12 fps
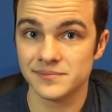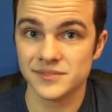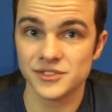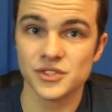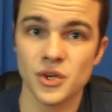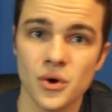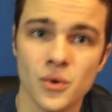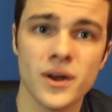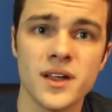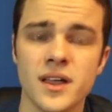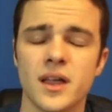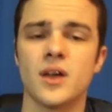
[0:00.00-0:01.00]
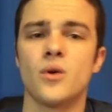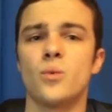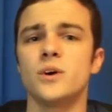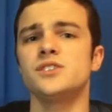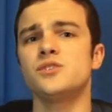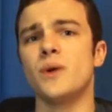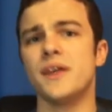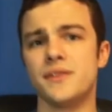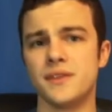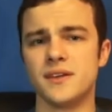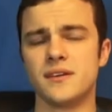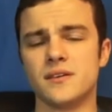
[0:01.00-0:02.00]
So, what do I
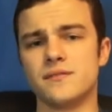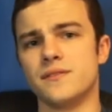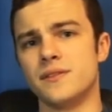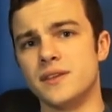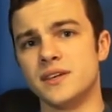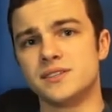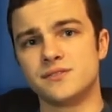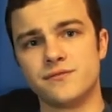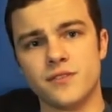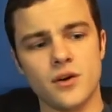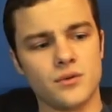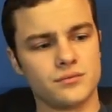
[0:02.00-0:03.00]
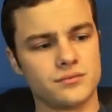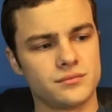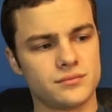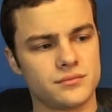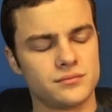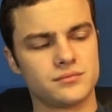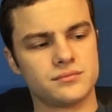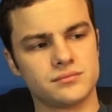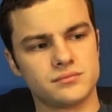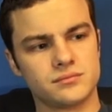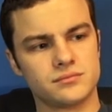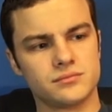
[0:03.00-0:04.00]
think of this phone?
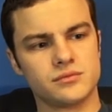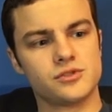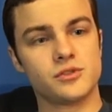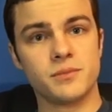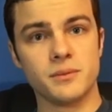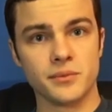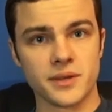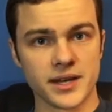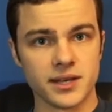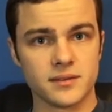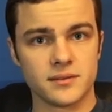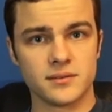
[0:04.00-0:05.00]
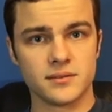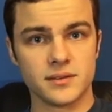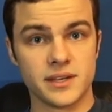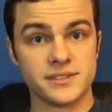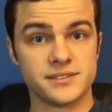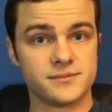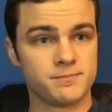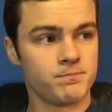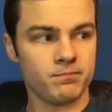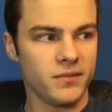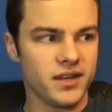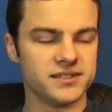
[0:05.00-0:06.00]
Should people get it? Is
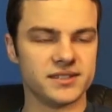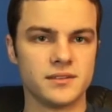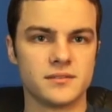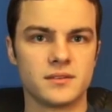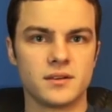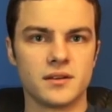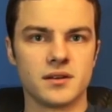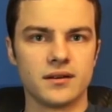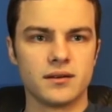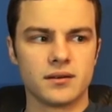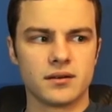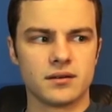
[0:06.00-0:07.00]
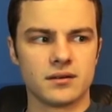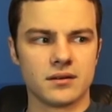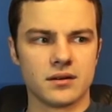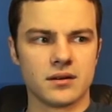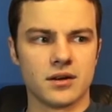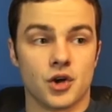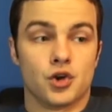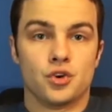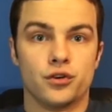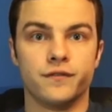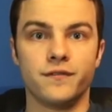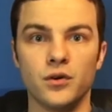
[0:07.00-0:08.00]
is it a
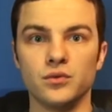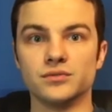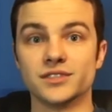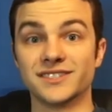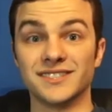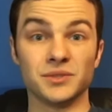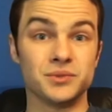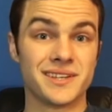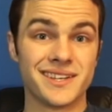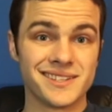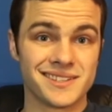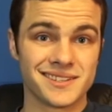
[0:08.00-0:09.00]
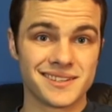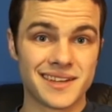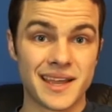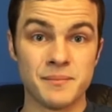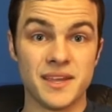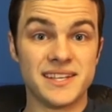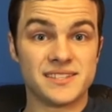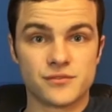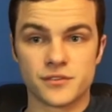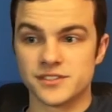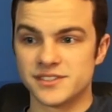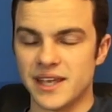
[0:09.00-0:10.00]
good phone to still get? I mean, it's
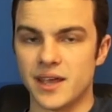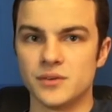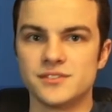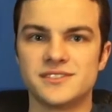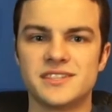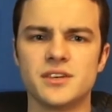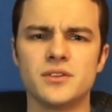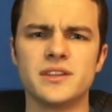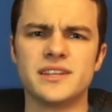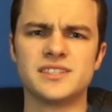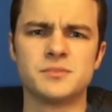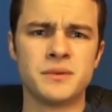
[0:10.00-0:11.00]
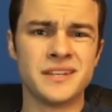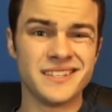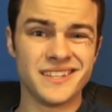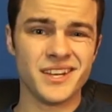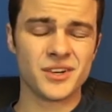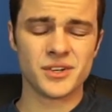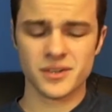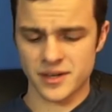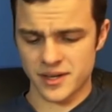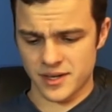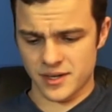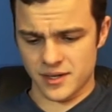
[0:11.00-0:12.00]
for sale still and it's been a year
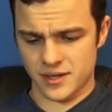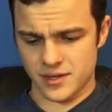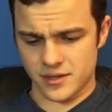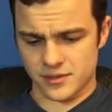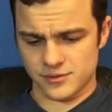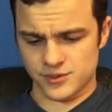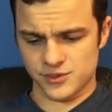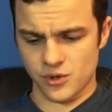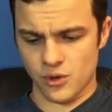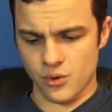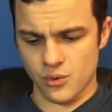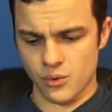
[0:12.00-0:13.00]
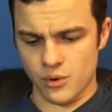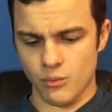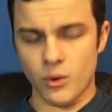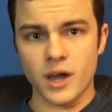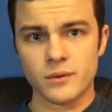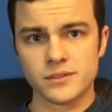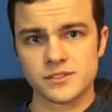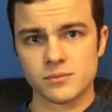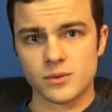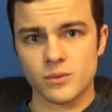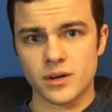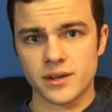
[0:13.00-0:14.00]
so why would
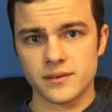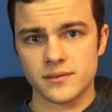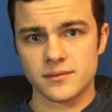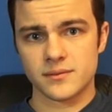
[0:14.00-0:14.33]
someone want it?